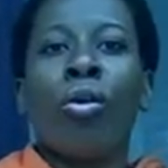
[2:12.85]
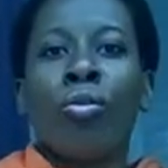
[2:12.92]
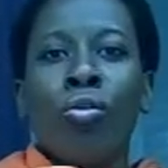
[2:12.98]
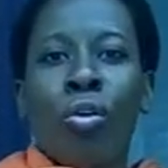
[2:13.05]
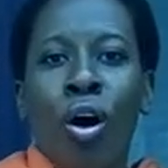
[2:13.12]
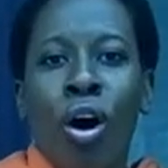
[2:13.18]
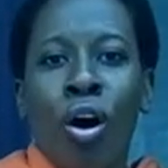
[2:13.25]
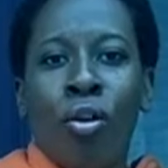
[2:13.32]

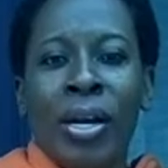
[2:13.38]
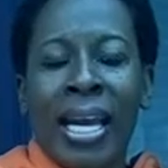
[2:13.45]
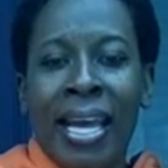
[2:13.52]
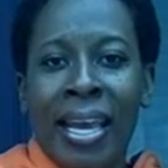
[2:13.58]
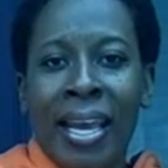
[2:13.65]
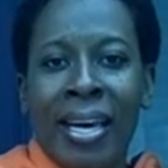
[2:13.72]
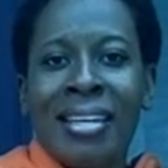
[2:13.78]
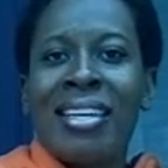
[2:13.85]
Long
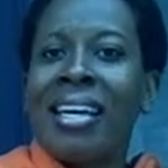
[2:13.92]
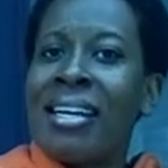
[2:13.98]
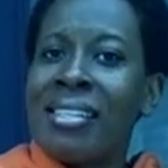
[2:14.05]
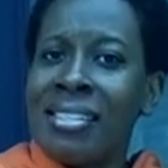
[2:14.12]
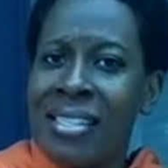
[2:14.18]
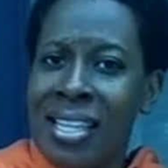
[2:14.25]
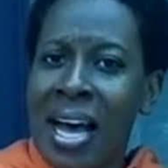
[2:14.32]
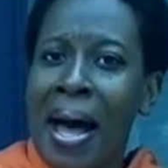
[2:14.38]
hand is
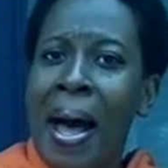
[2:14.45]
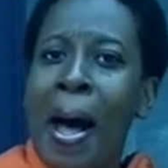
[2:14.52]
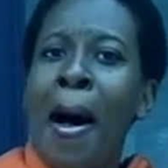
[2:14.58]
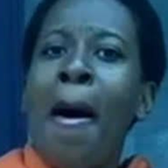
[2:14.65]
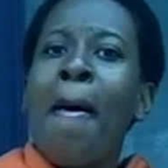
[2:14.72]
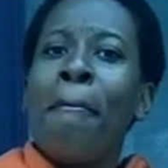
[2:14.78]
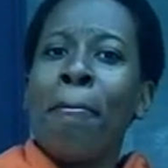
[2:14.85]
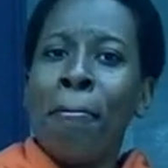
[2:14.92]
the
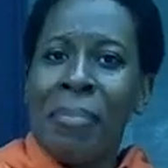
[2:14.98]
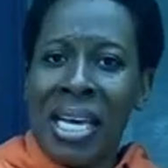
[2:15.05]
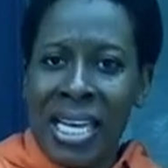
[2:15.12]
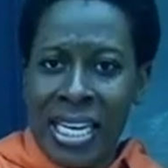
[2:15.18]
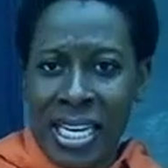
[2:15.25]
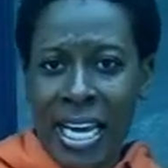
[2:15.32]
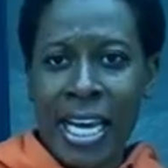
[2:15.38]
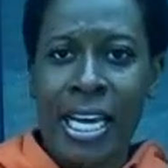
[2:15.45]

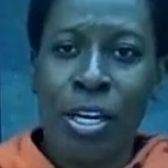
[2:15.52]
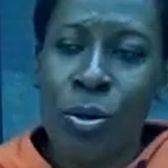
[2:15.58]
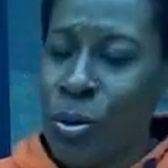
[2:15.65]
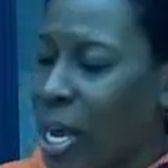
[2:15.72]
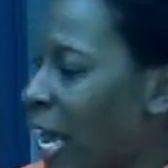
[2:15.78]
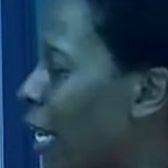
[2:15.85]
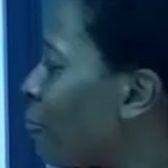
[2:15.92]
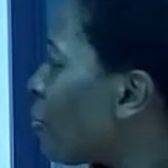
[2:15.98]
minute hand,
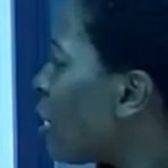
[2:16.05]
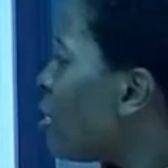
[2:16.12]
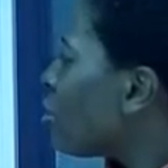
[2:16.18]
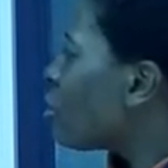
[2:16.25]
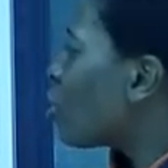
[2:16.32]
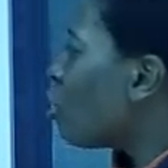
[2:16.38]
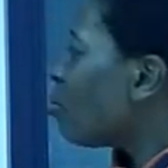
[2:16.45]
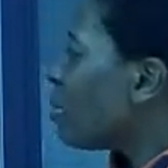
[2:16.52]
okay?
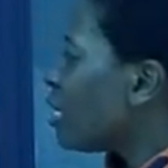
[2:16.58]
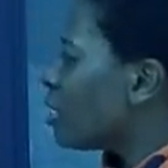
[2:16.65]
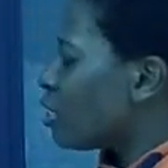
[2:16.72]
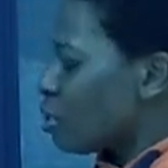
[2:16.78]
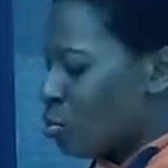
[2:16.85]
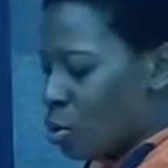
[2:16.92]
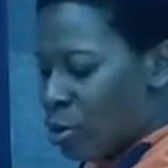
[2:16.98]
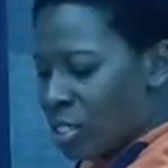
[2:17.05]
So
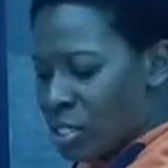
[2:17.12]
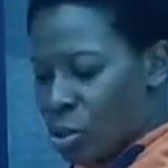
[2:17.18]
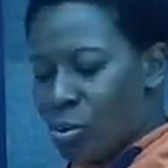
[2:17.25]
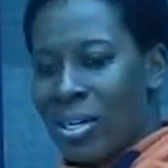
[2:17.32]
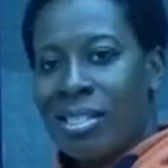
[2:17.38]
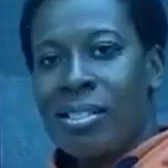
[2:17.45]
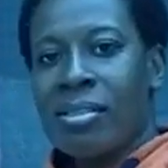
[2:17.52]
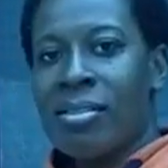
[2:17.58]
Mrs. Moore is
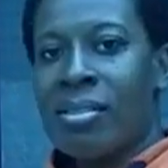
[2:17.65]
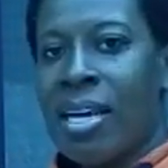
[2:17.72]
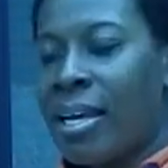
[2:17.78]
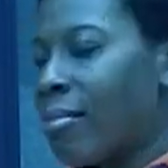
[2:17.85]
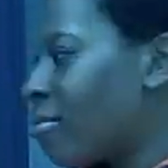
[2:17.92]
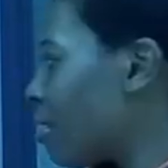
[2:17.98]
going to set